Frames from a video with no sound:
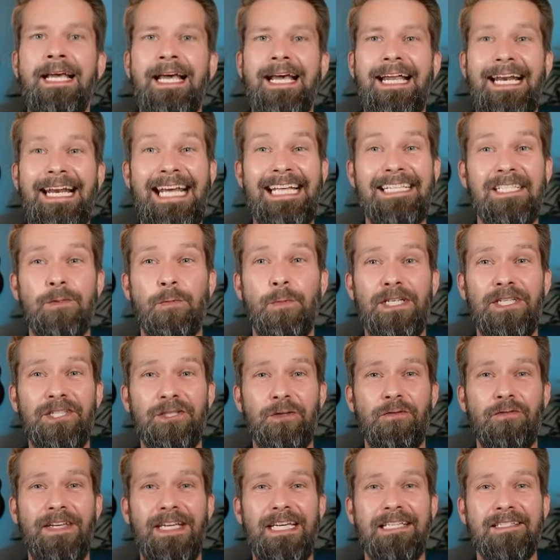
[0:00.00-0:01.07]
Let's switch
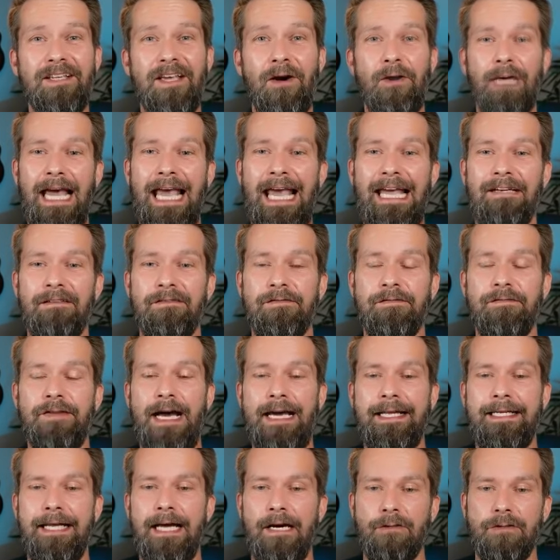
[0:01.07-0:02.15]
to VS Code and
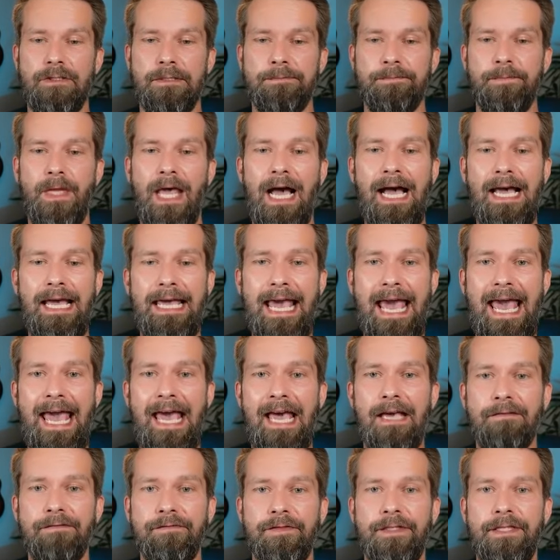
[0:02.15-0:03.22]
find out. I
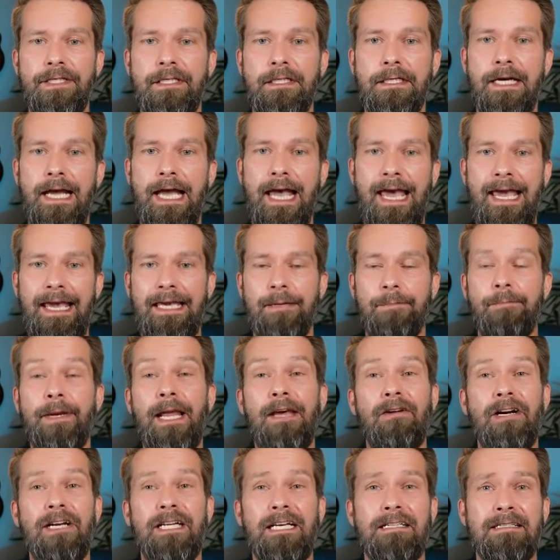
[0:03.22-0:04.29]
have here a
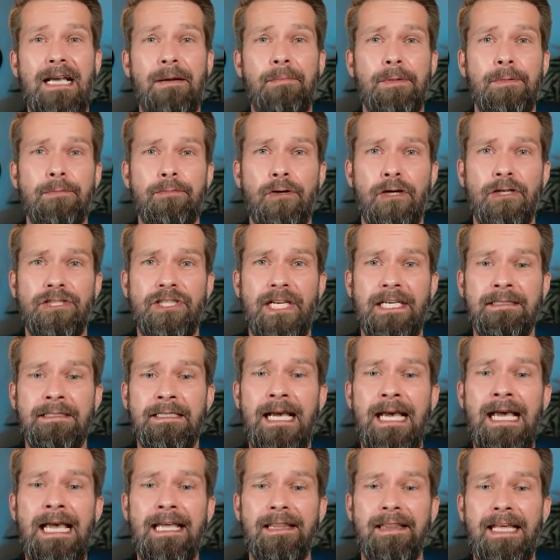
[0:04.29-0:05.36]
Playwright example project
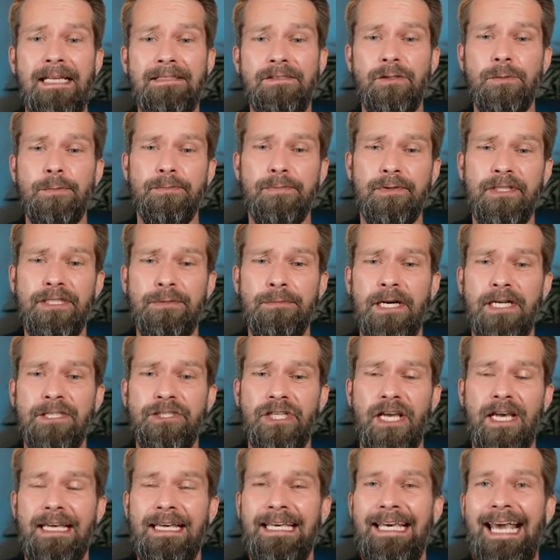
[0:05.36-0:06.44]
that you pretty much
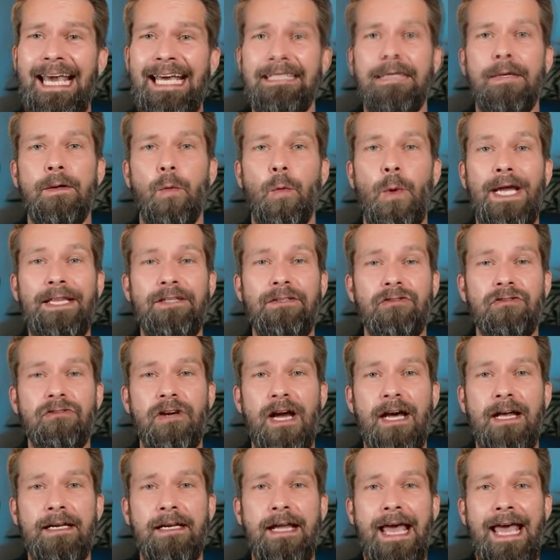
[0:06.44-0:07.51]
get when you
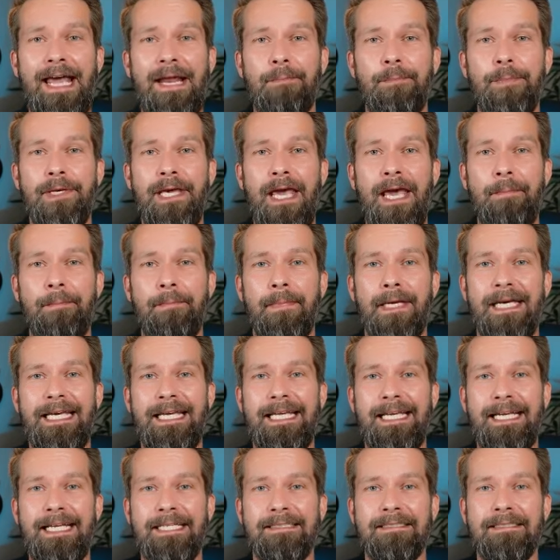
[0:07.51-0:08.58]
run npm
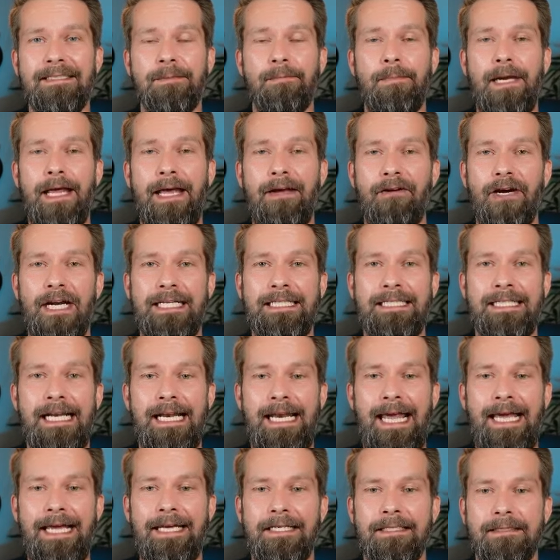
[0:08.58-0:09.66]
init playwright
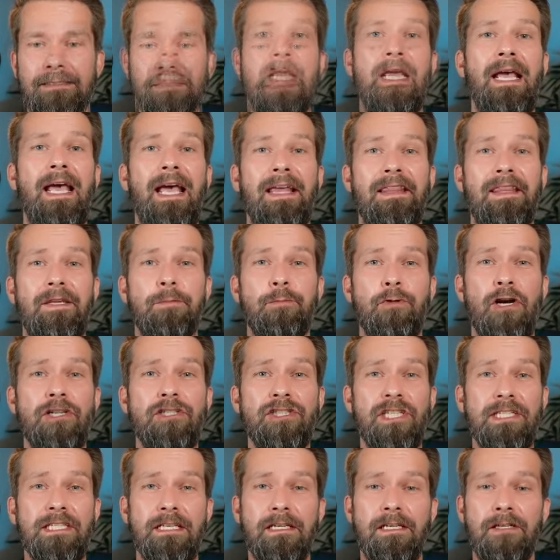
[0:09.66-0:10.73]
latest. And the
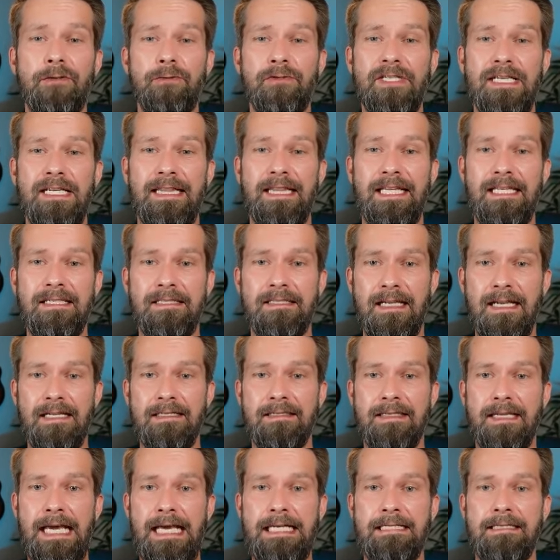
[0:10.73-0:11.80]
project includes this
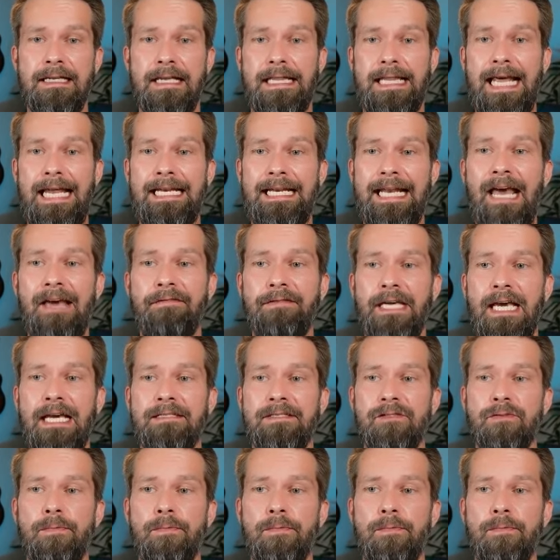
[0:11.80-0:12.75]
test case that navigates to